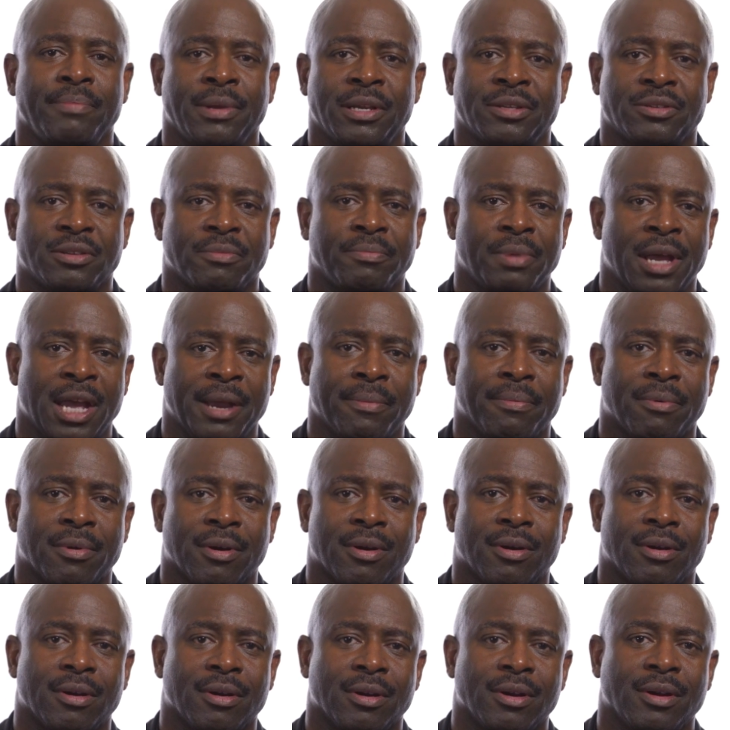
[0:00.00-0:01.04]
piece of
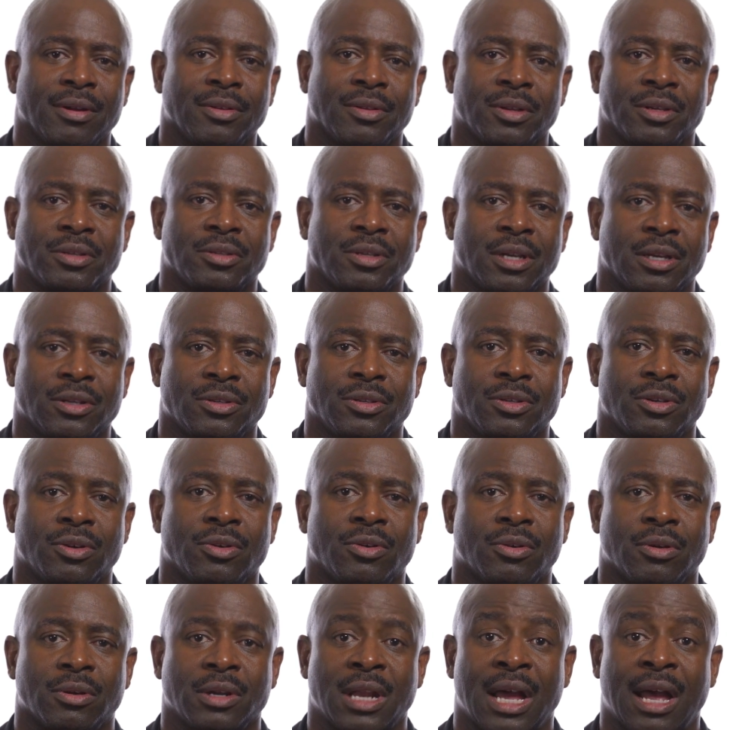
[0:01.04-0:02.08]
paper that says
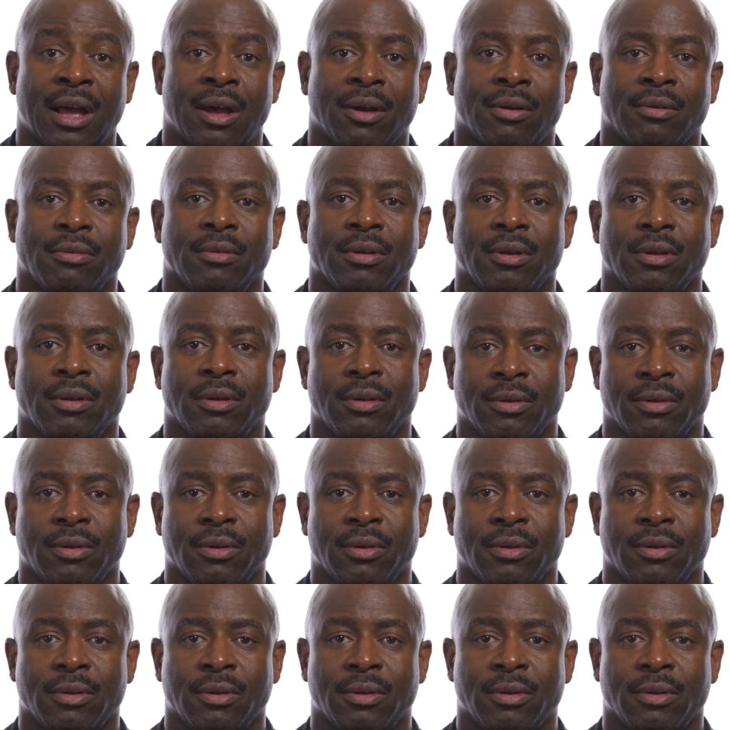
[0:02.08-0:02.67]
you're now